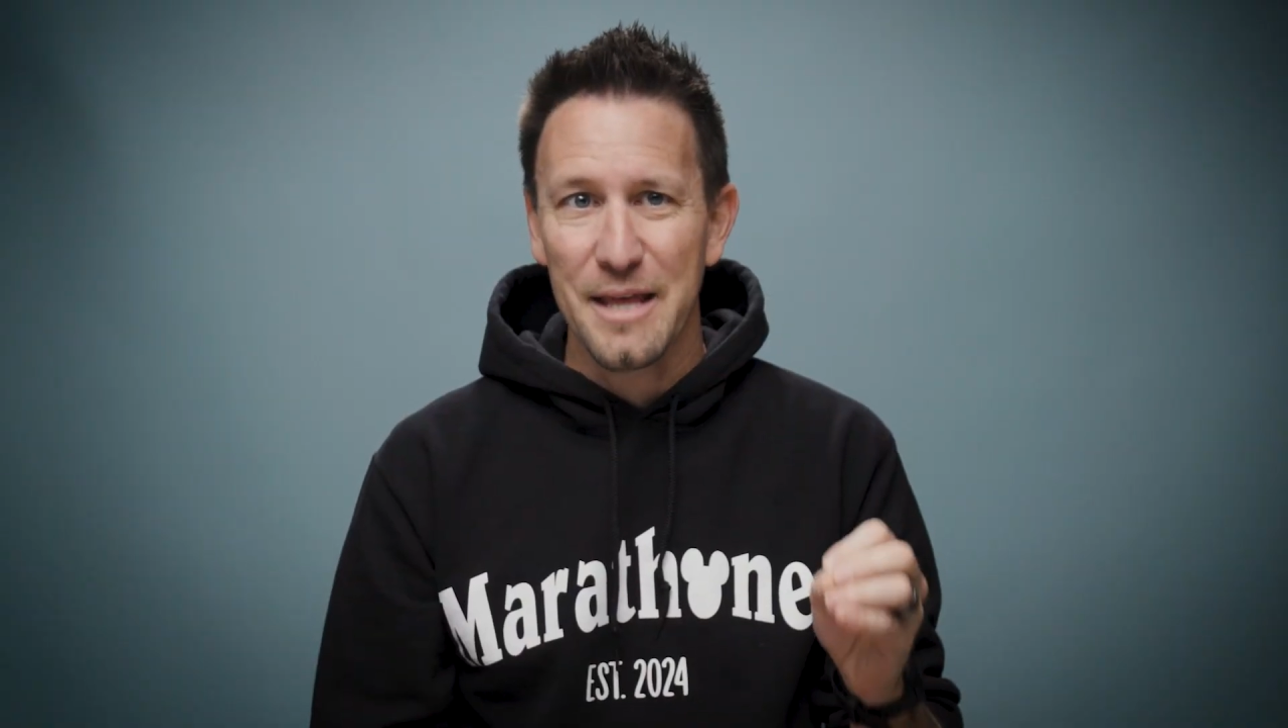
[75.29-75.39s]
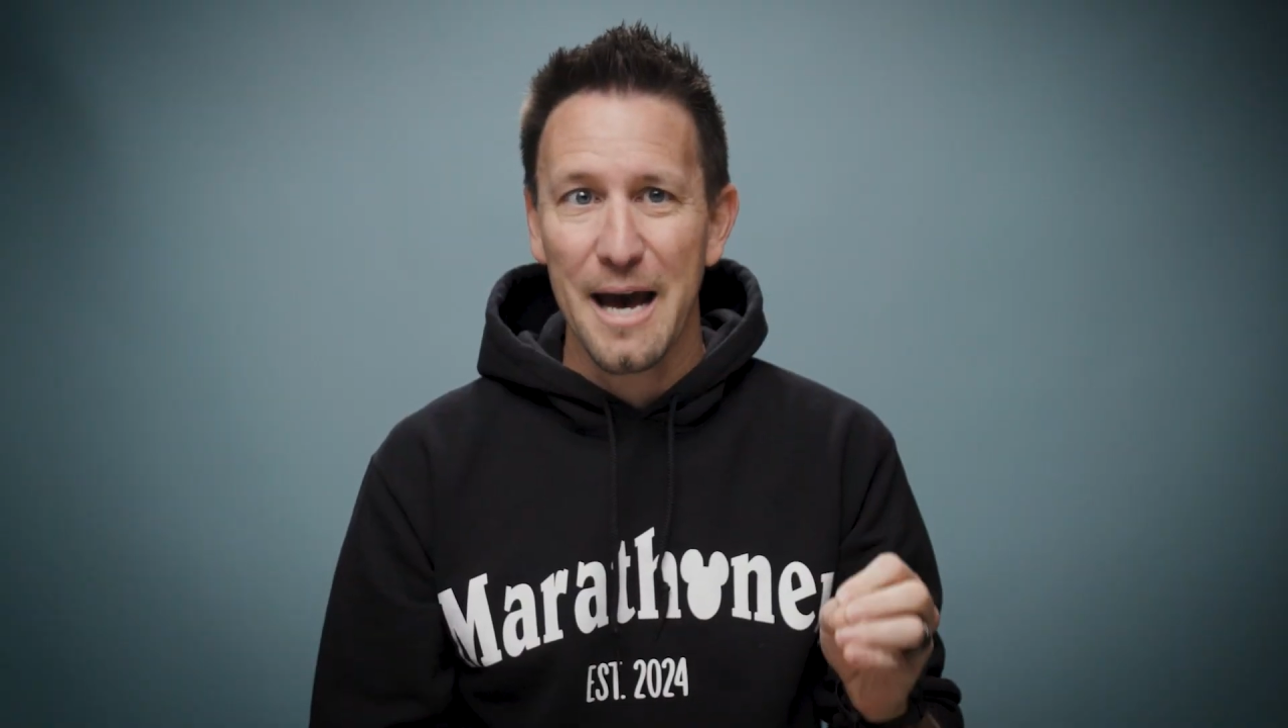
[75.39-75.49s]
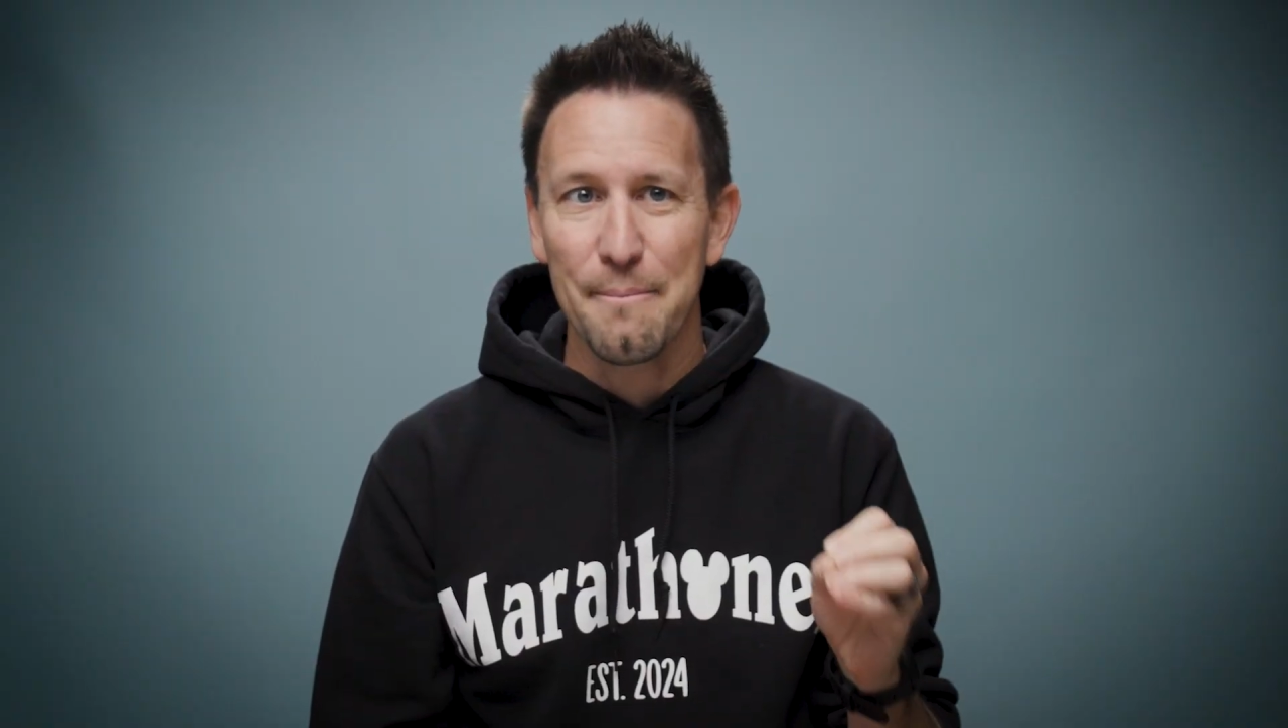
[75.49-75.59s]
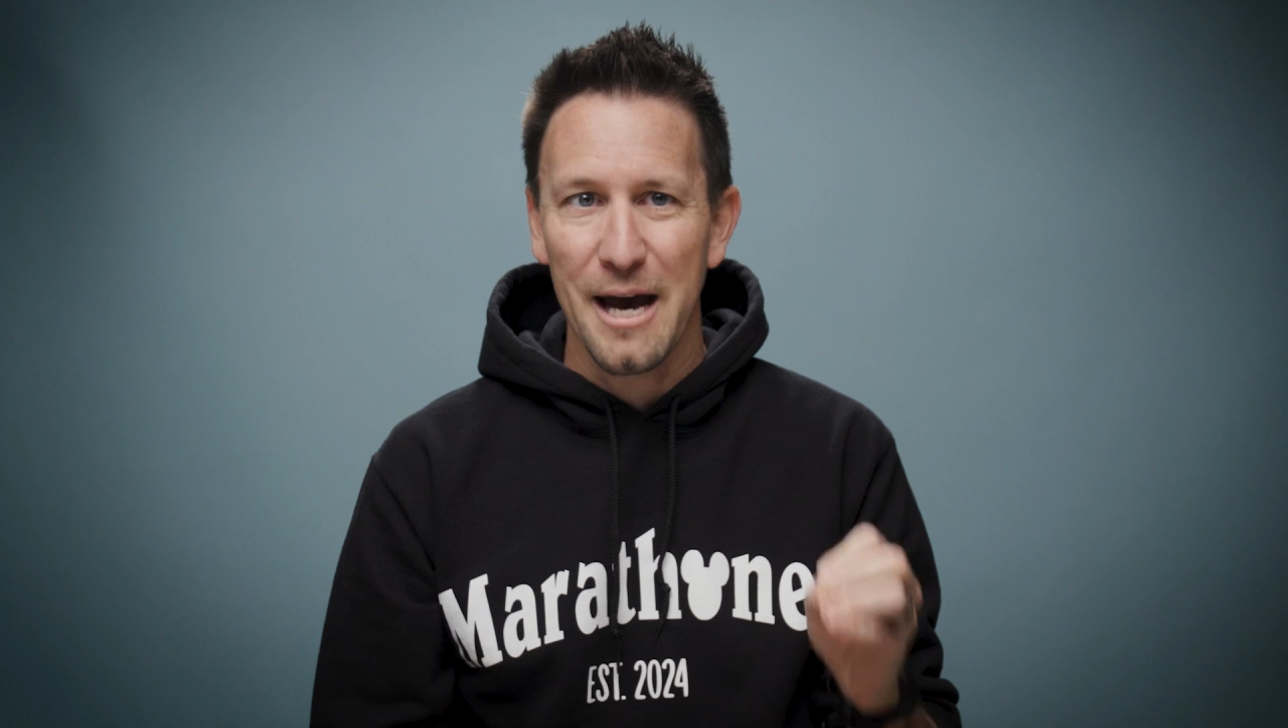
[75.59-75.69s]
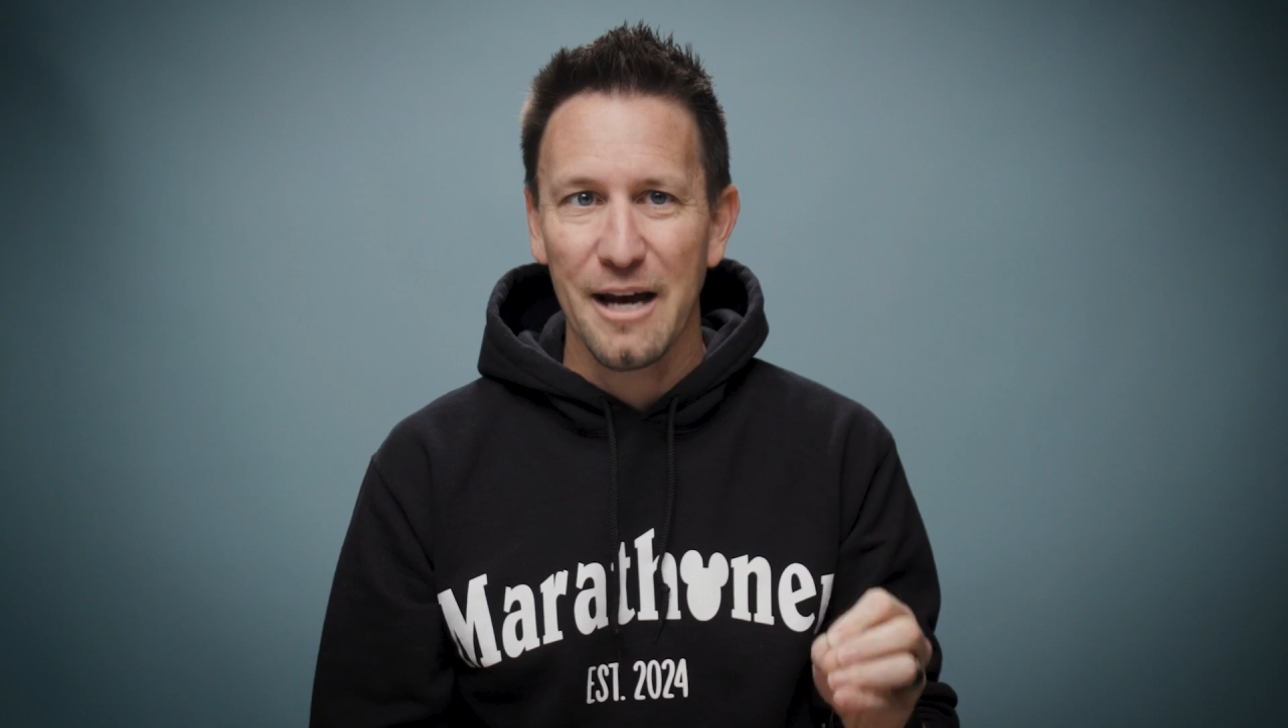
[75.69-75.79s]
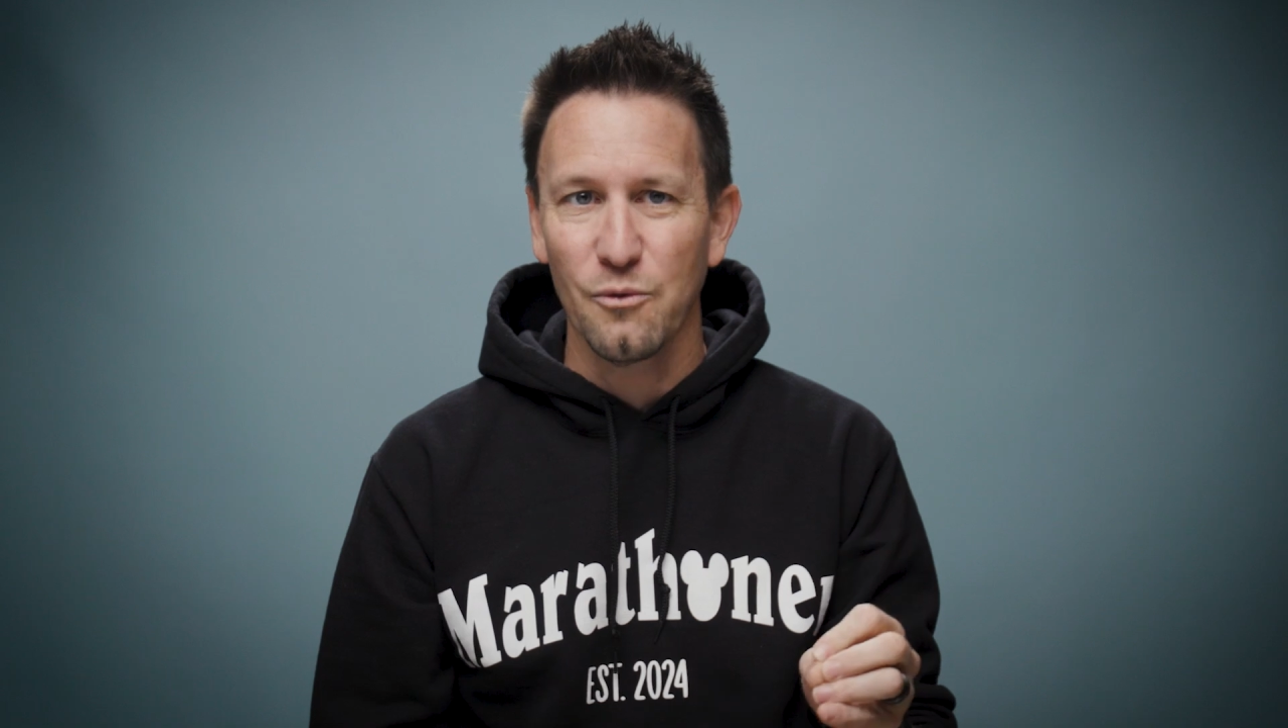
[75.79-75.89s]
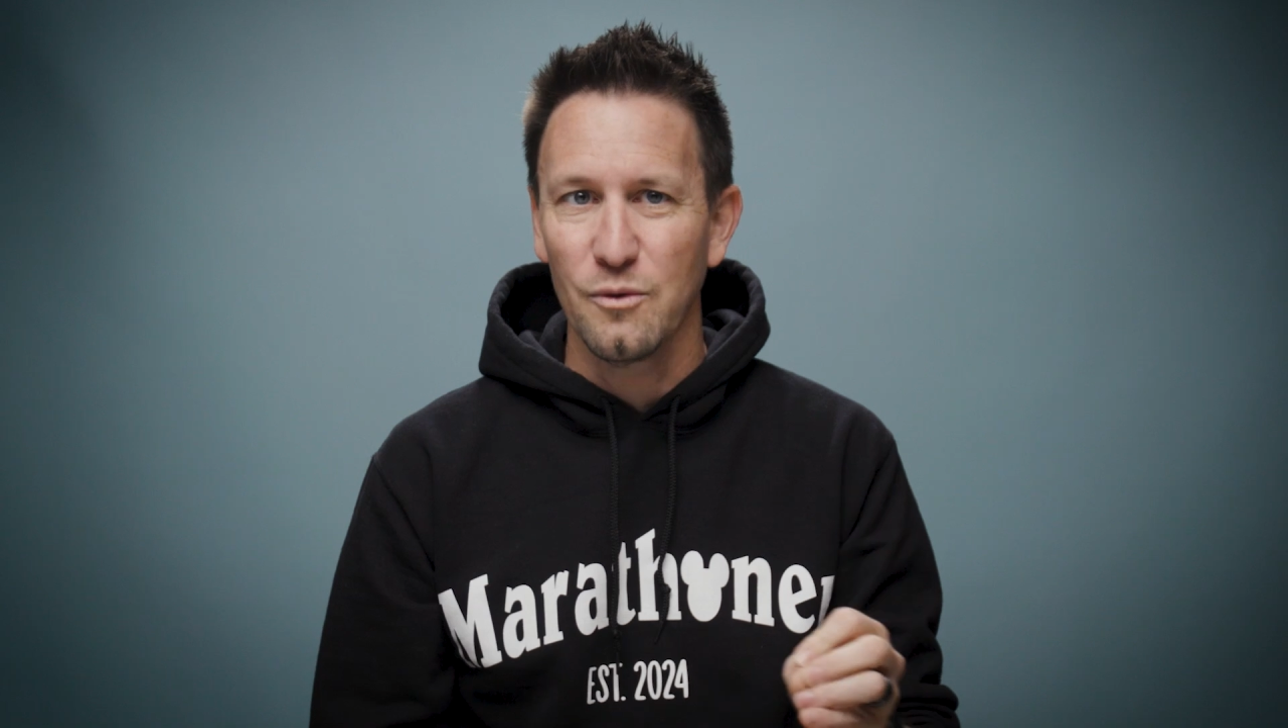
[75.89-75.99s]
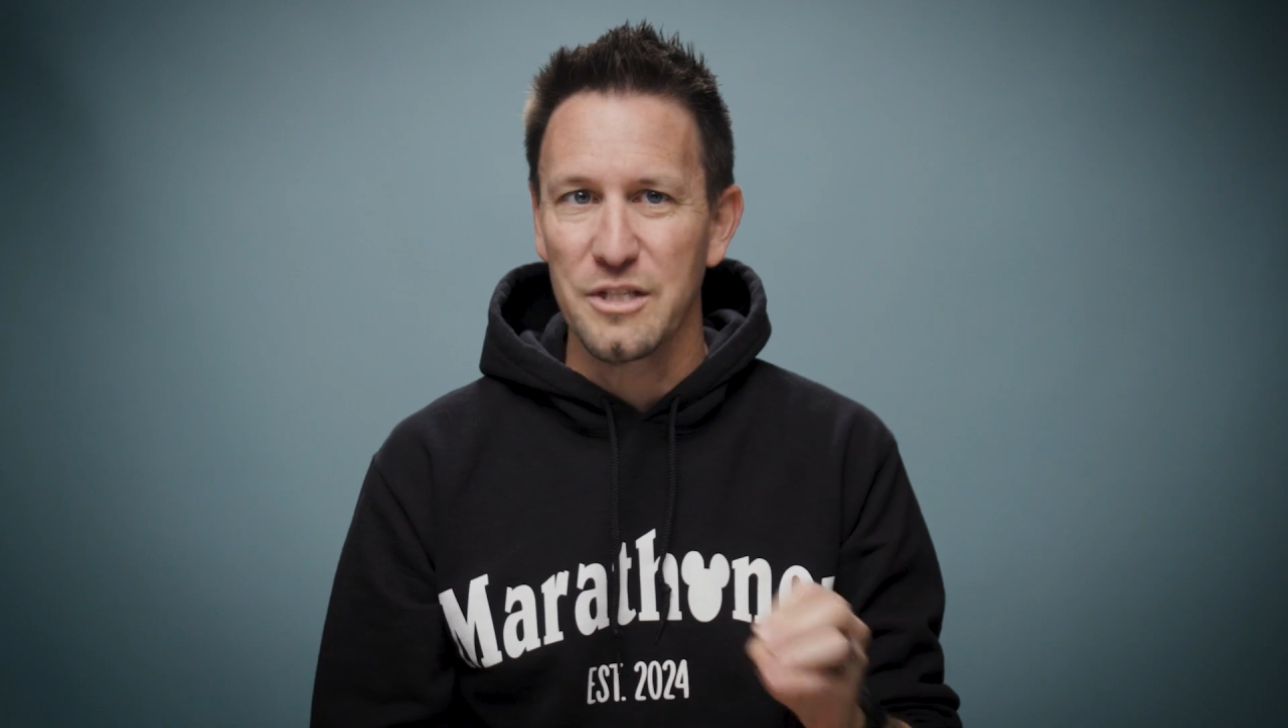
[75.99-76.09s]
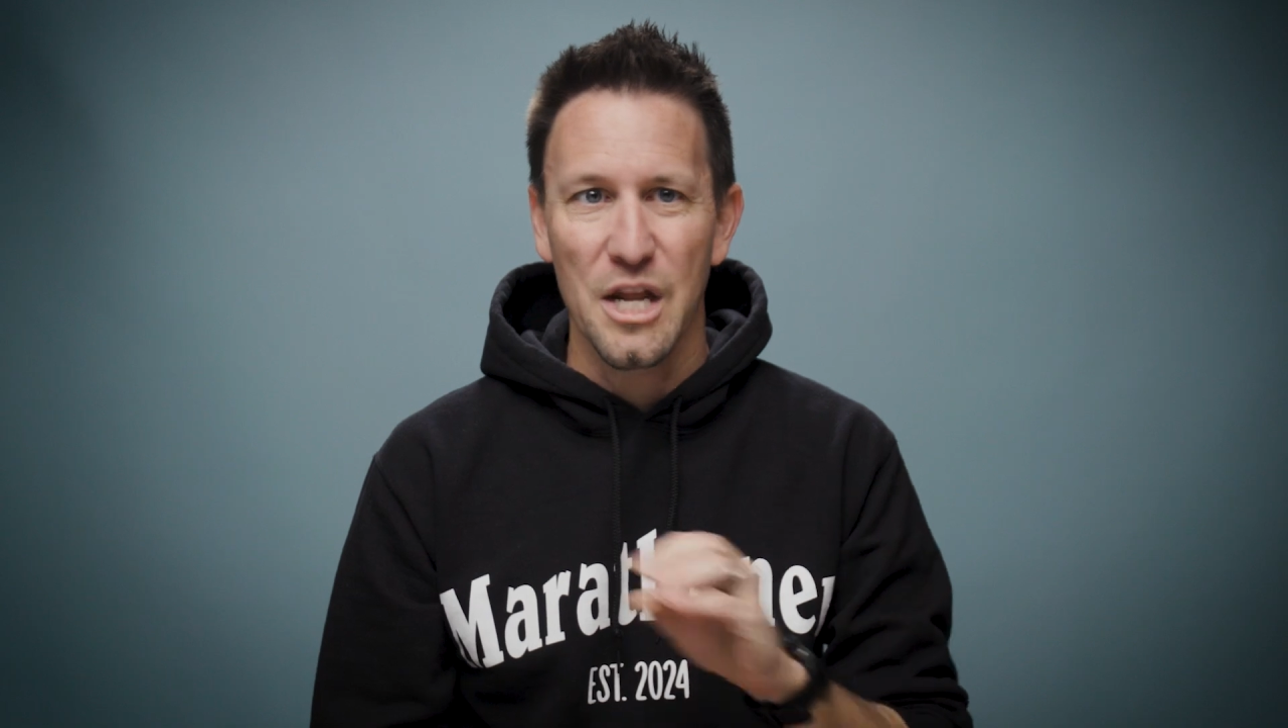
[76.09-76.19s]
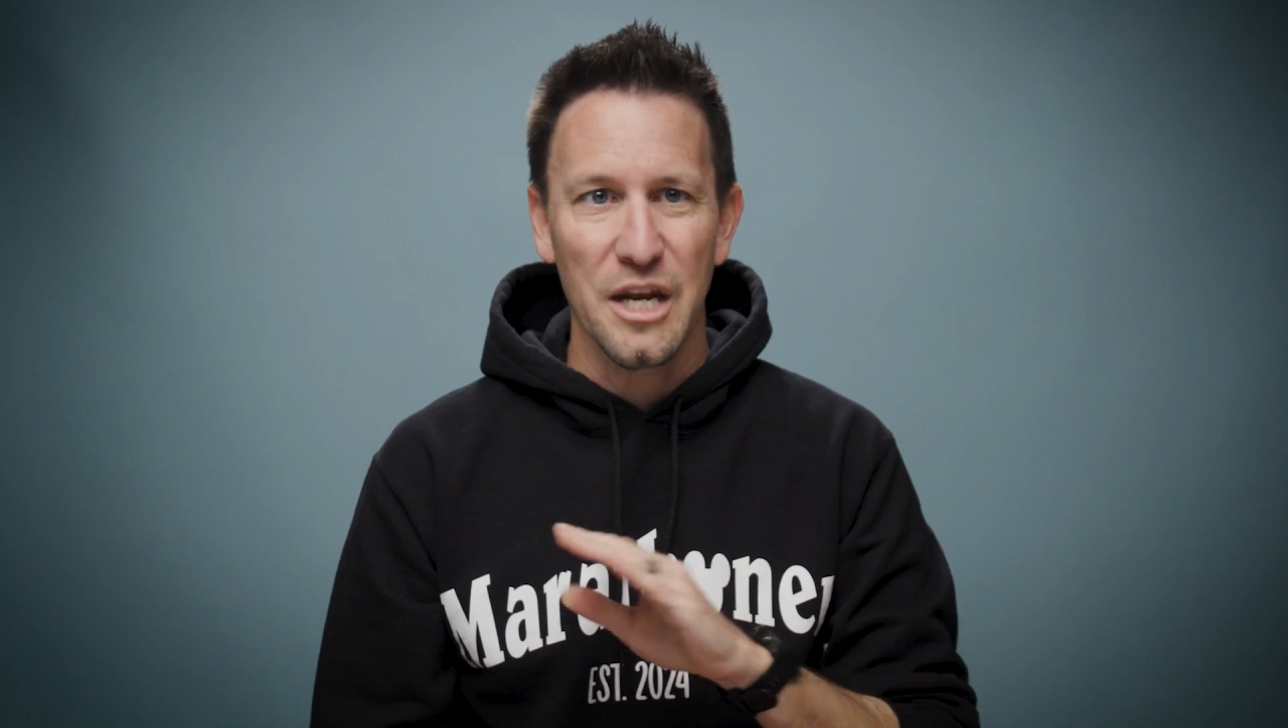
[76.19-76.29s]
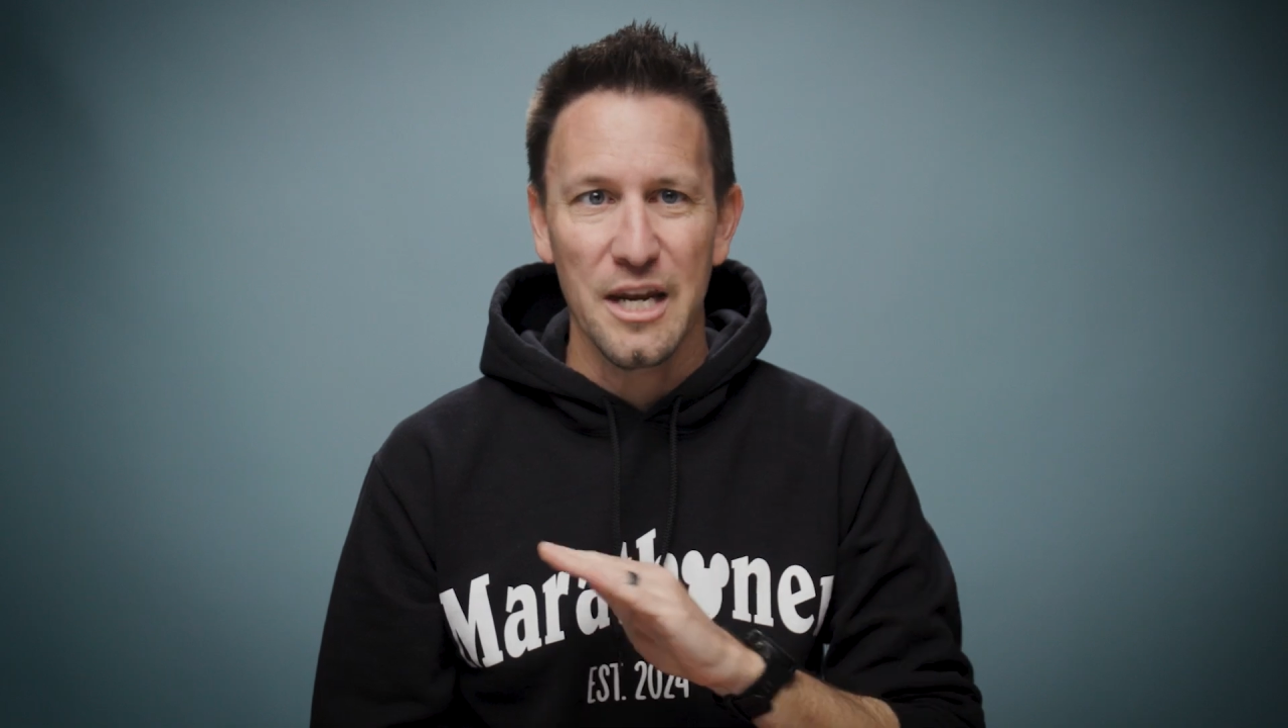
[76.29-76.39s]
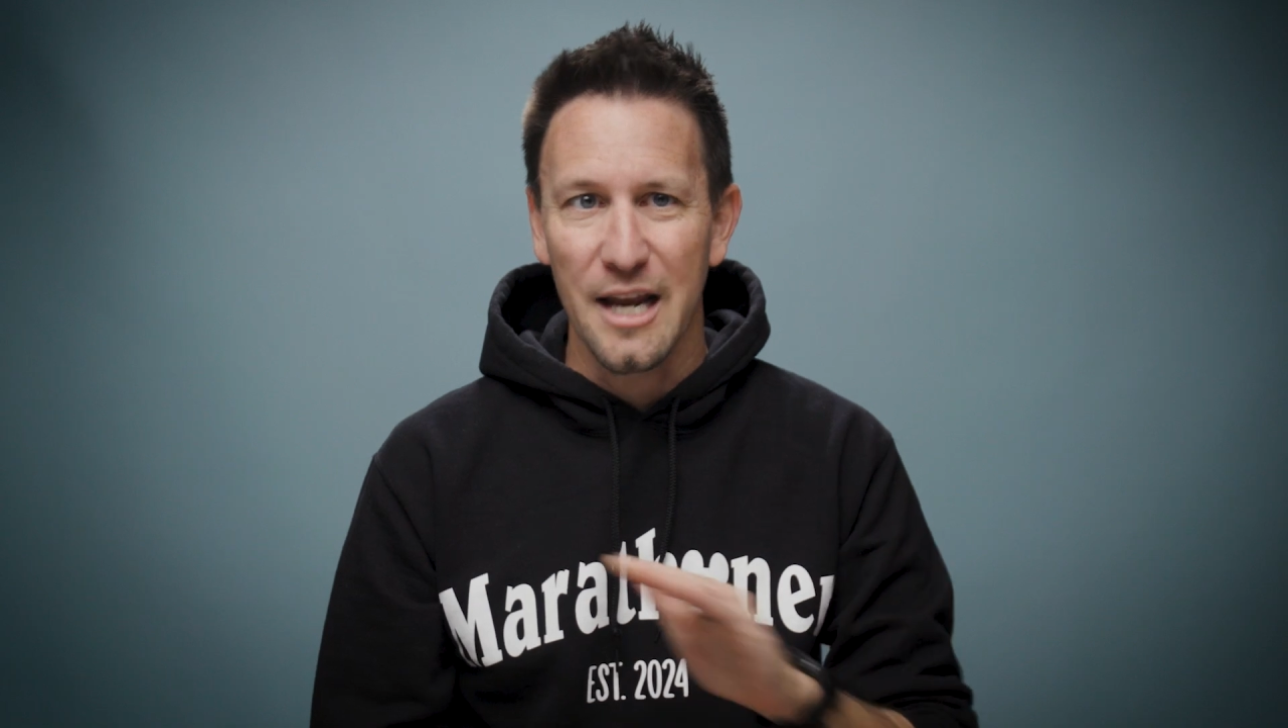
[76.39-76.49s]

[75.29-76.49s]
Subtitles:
that path was